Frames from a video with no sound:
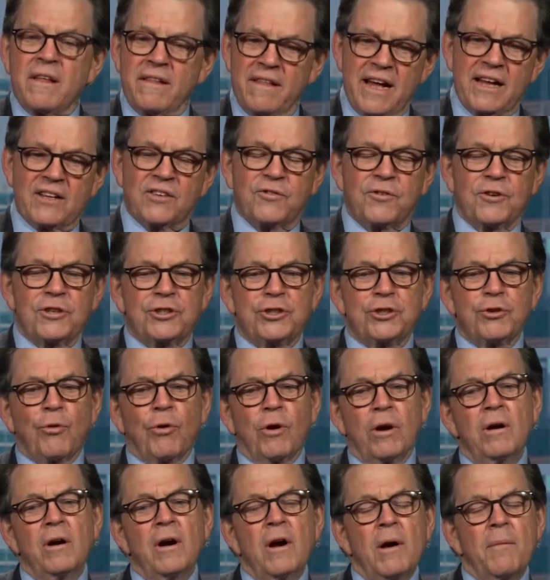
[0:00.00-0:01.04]
That's for
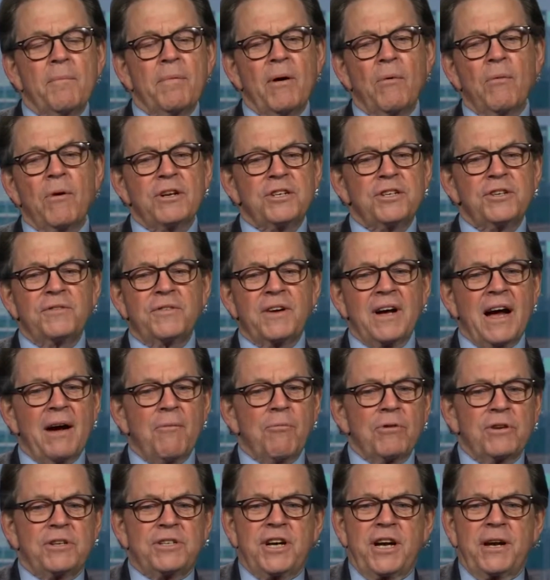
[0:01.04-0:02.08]
sure. But what you've
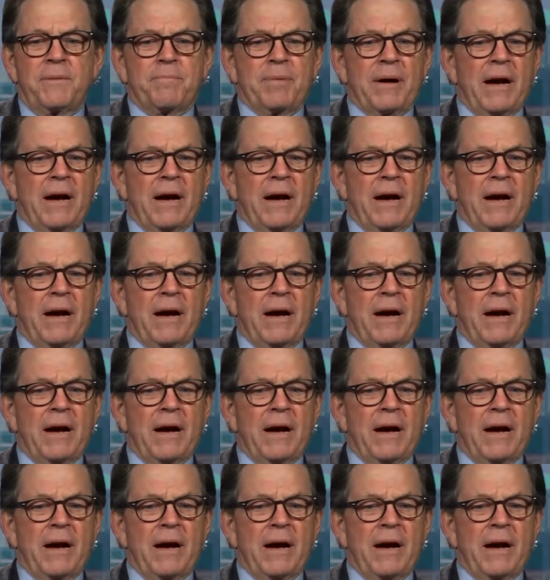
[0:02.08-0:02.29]
got with Jay